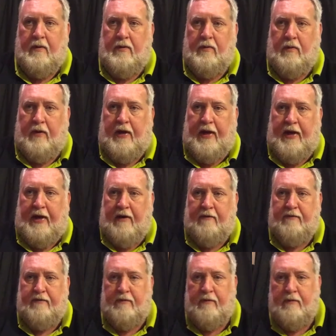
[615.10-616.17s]
You'll
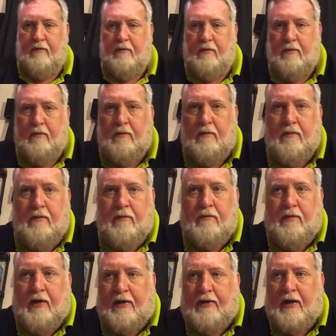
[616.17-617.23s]
have...
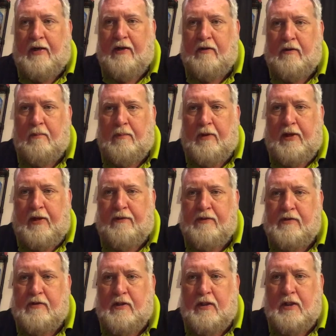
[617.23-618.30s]
Did I not hit the play on
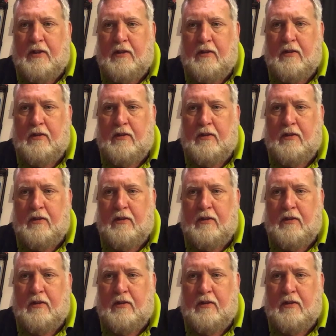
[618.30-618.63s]
this thing?